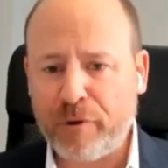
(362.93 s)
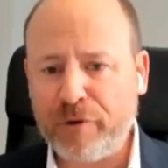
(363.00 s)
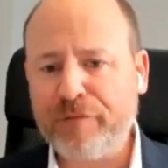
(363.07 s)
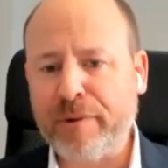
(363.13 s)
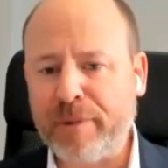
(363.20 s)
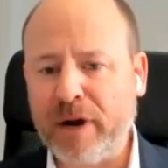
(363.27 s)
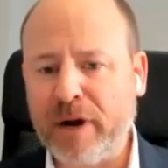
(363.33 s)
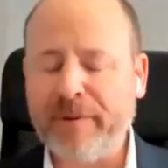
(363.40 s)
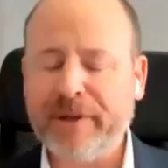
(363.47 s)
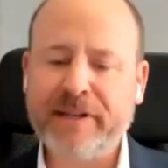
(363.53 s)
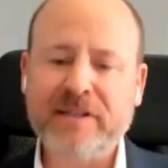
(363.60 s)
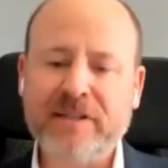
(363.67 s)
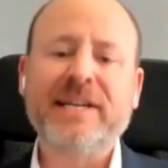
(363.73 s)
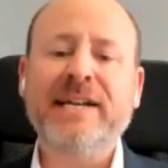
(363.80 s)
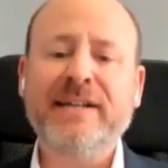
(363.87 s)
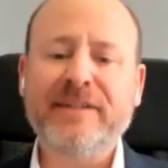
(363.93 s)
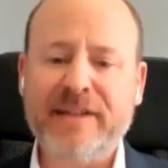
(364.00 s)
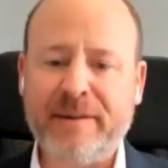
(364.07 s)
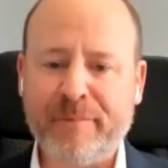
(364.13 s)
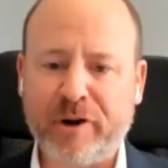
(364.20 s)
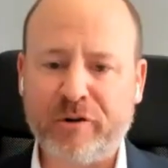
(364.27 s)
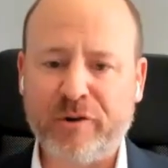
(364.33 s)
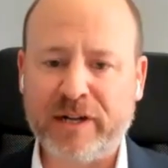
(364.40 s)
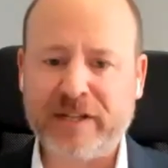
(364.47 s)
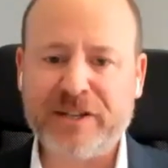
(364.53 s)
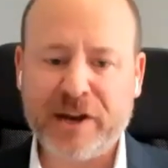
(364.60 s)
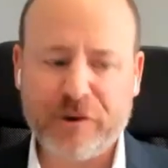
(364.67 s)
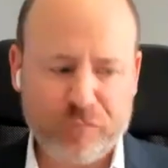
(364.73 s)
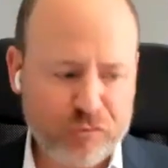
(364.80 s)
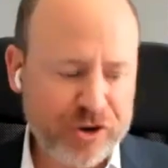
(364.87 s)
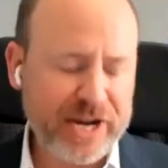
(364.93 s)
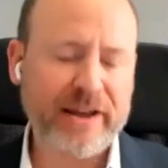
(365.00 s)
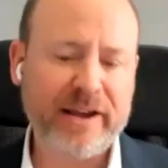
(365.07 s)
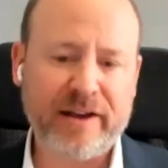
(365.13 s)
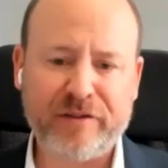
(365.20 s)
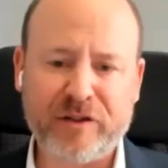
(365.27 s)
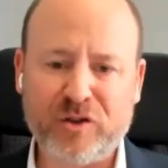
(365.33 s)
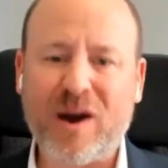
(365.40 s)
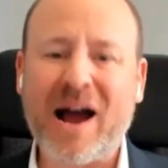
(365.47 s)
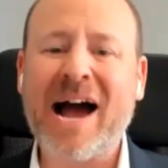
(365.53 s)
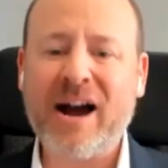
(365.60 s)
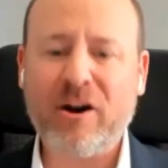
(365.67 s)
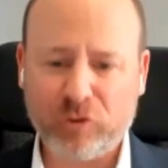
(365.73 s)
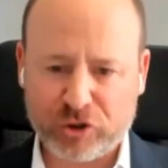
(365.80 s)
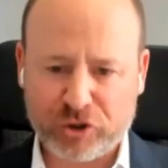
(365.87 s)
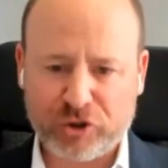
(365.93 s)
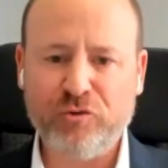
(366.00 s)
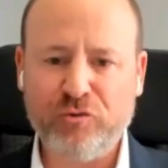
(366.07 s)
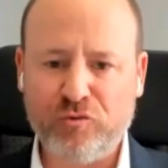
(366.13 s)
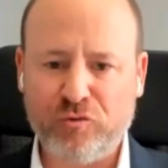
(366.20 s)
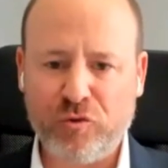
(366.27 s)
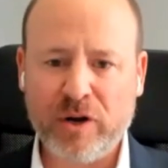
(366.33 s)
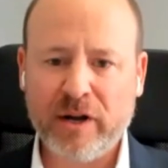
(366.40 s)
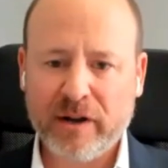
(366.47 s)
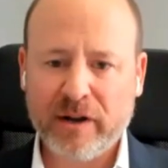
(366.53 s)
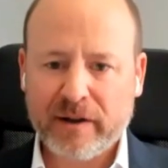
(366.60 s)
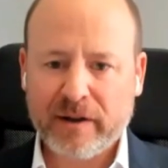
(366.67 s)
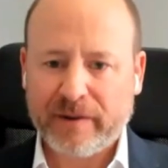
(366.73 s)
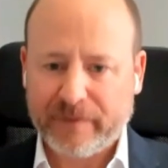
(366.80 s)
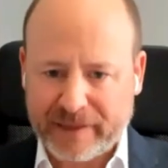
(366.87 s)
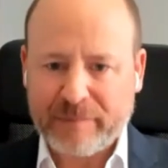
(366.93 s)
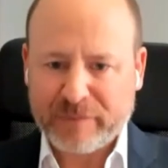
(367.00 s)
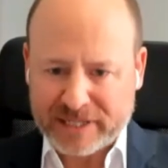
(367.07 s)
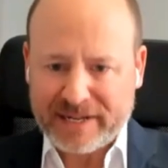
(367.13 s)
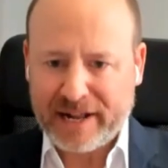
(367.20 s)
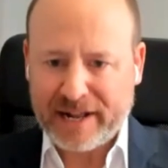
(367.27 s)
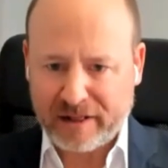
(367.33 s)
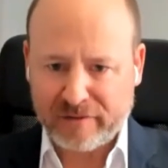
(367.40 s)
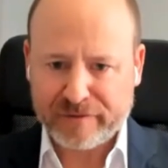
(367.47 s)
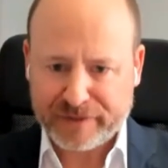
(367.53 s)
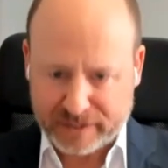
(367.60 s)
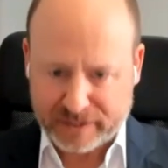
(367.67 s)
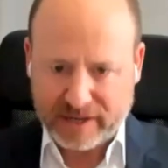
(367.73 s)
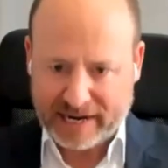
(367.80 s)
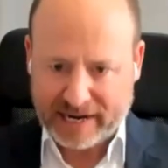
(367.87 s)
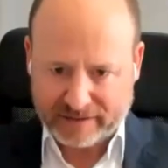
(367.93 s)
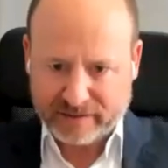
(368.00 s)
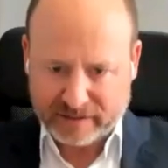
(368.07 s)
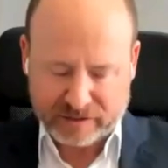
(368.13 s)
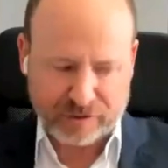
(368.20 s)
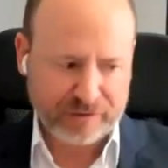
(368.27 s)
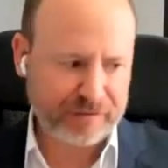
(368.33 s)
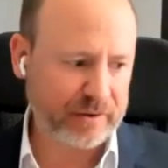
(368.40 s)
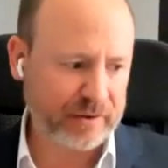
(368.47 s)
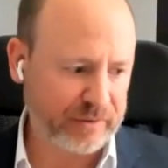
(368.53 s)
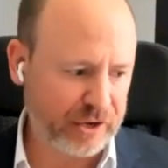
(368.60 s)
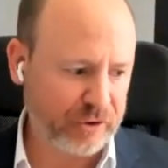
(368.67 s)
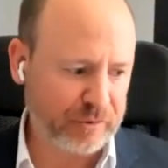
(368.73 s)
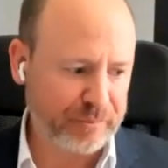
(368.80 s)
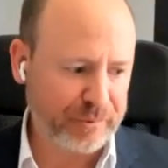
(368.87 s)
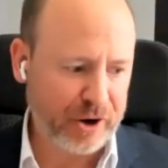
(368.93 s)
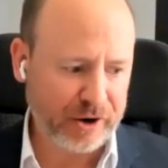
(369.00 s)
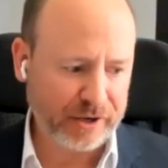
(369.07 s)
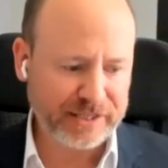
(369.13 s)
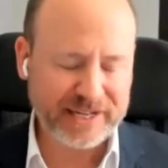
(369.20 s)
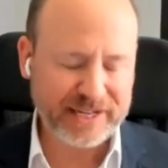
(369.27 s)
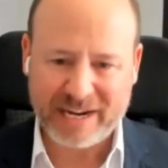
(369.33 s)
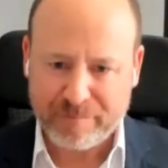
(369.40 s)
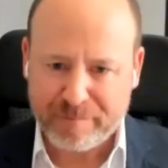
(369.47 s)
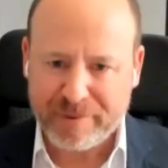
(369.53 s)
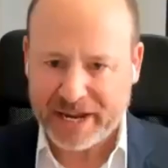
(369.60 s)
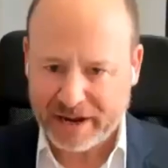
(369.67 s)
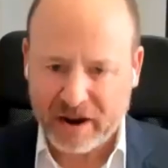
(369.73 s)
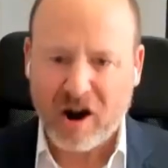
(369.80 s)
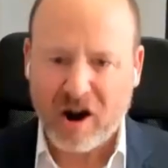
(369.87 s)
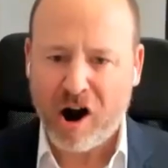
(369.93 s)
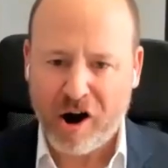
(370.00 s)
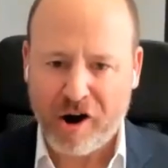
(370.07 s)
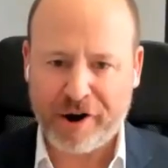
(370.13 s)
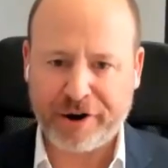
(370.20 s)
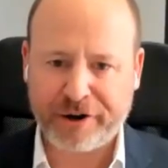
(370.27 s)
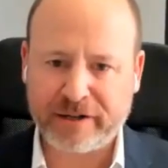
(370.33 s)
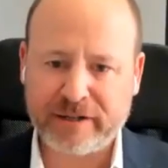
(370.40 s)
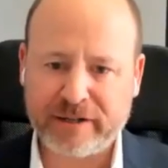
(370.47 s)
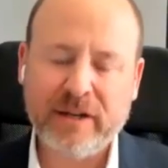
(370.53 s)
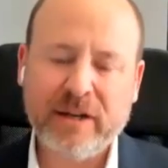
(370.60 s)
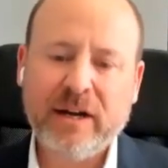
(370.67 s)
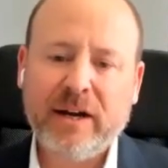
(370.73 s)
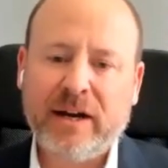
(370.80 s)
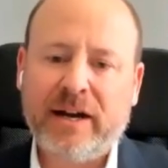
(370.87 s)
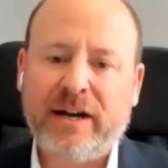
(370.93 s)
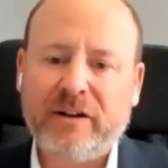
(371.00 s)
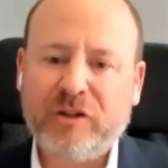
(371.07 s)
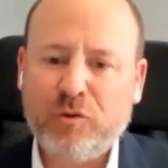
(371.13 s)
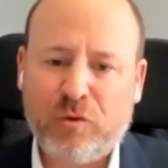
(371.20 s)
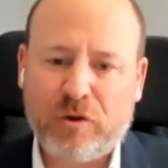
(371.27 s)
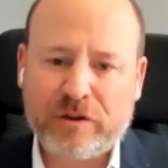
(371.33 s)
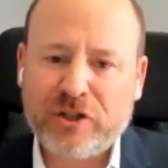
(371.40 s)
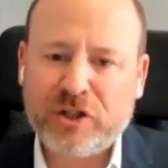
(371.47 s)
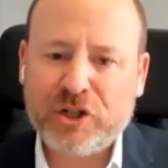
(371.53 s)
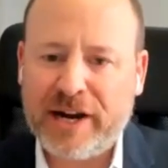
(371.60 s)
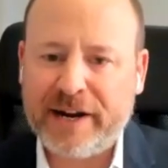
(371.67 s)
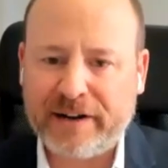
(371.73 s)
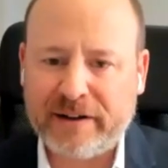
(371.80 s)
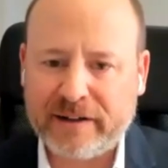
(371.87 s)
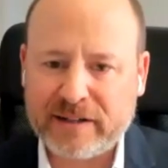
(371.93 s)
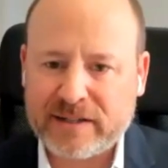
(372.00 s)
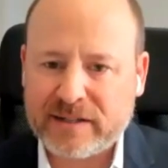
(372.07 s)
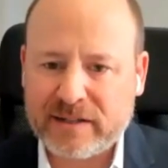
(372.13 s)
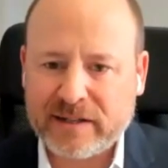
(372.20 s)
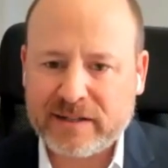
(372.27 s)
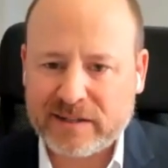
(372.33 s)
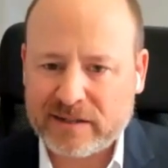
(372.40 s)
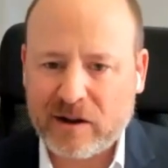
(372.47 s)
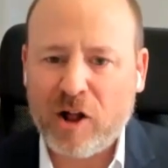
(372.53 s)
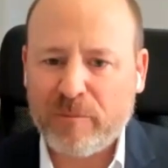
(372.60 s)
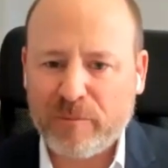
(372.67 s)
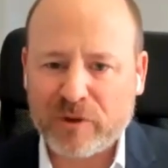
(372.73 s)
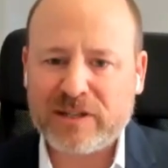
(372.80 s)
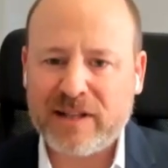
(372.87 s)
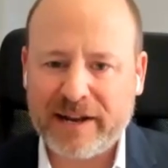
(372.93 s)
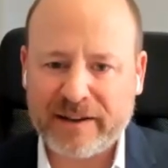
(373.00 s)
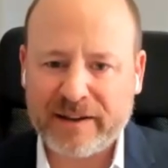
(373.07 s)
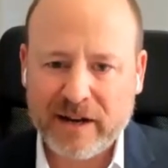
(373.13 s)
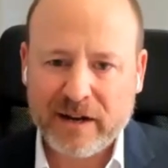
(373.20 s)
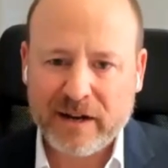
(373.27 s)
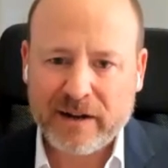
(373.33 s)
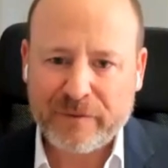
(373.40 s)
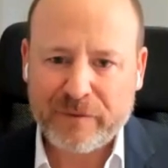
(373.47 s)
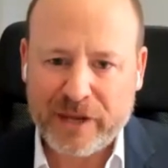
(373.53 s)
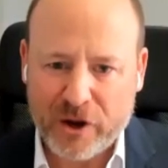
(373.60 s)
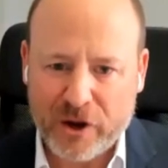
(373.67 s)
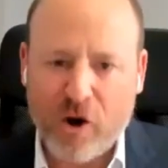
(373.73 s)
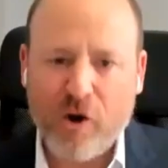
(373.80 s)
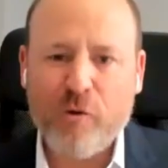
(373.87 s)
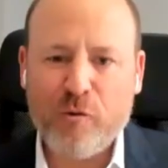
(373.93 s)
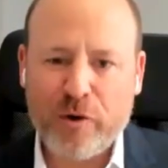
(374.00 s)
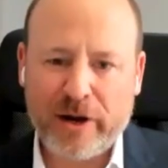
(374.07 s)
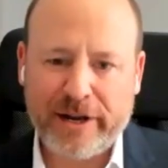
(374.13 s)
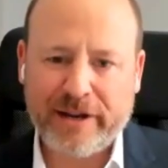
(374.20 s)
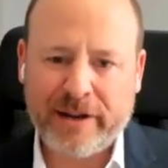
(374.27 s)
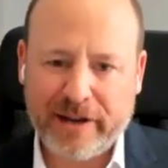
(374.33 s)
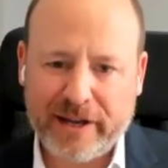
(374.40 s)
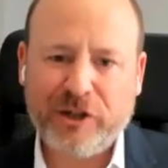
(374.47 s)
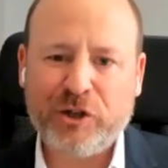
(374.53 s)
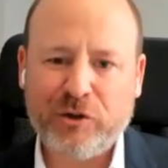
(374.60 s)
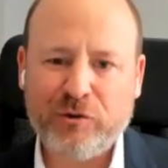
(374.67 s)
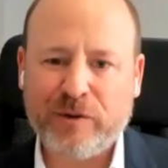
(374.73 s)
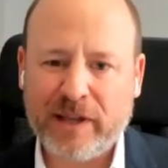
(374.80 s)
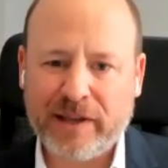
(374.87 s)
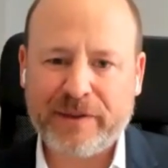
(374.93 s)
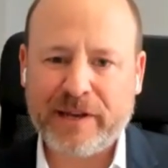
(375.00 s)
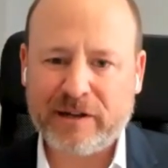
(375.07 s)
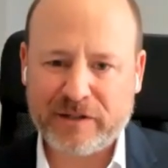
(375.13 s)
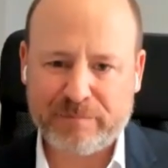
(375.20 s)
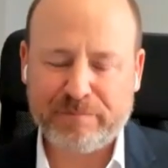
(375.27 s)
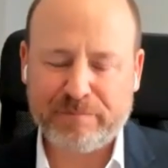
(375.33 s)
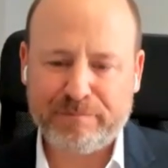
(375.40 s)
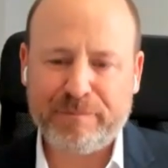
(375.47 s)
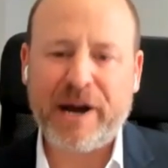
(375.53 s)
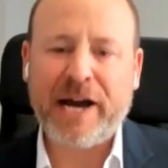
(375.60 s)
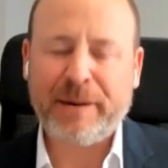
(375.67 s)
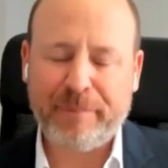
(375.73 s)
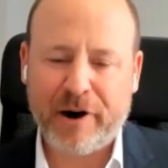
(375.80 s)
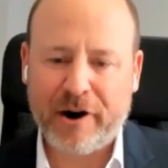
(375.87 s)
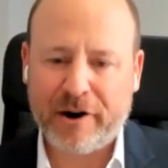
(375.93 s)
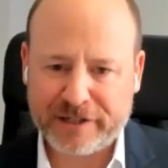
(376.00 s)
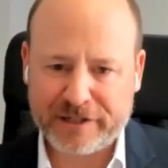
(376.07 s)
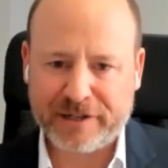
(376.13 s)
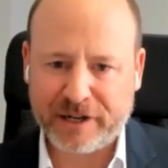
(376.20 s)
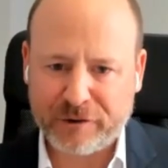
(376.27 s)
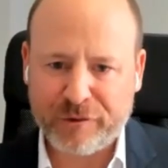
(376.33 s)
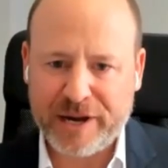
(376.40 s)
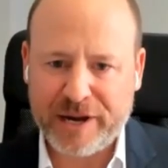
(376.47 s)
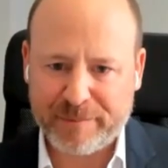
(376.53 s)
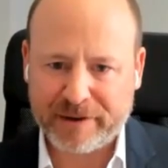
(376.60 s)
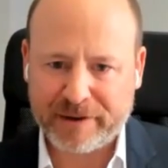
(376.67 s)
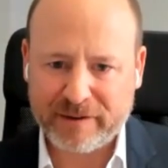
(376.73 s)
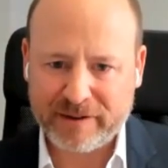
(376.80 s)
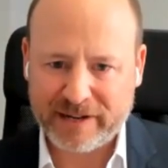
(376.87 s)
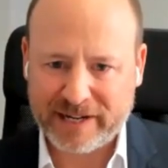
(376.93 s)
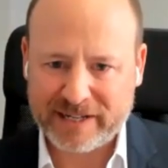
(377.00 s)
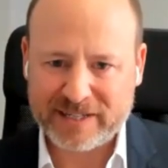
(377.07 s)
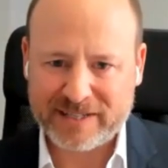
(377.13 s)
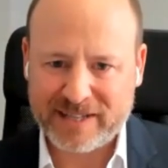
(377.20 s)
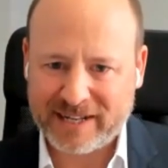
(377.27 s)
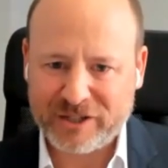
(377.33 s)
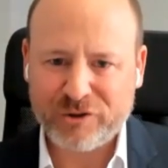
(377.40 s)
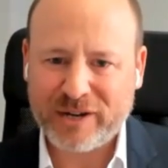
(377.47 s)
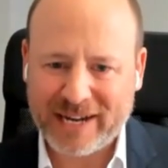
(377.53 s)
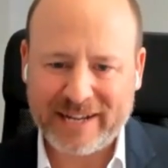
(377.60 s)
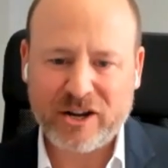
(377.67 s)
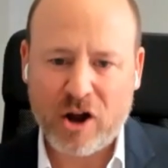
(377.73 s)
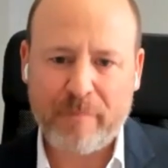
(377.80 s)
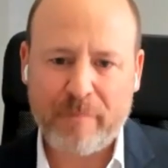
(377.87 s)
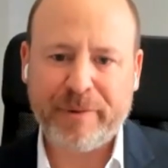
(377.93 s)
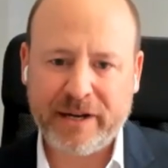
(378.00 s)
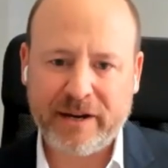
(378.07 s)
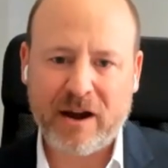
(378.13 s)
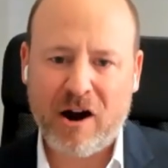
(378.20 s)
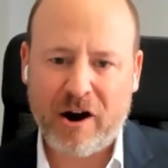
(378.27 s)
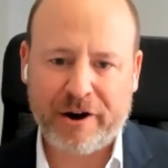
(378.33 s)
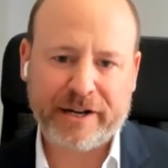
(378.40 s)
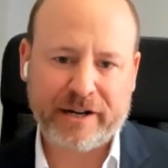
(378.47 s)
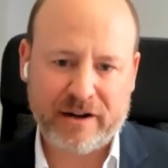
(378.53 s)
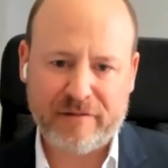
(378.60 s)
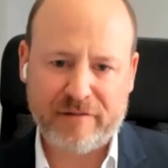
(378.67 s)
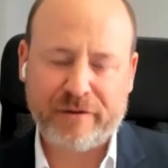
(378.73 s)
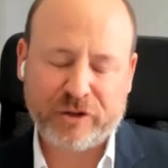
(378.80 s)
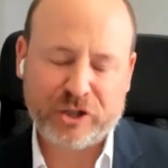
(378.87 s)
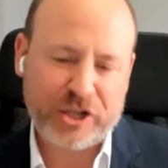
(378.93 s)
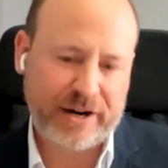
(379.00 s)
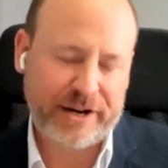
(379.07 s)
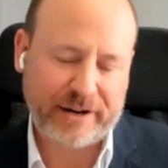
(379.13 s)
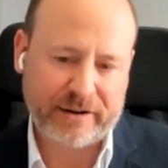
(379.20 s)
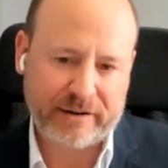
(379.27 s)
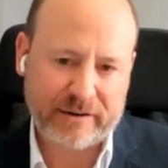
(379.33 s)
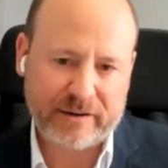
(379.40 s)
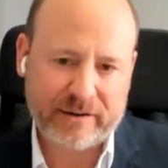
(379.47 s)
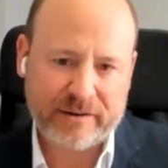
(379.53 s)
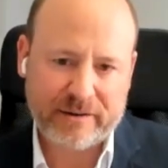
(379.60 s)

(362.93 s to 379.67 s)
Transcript: both Republicans and Democrats, they really have to outdo themselves and sort of the other party in being hard towards China. It's almost like the only issue that there's a bipartisan agreement is that you cannot be hard enough on China.